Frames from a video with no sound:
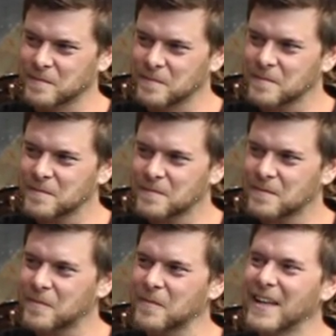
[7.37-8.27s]

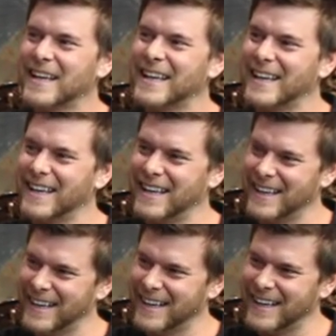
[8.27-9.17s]

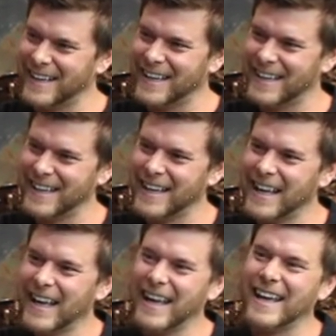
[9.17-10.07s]

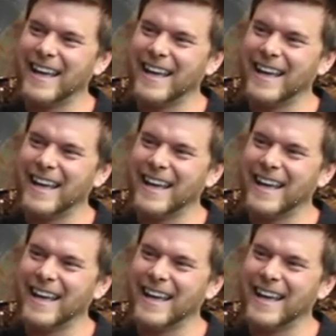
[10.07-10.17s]
This person isn't speaking.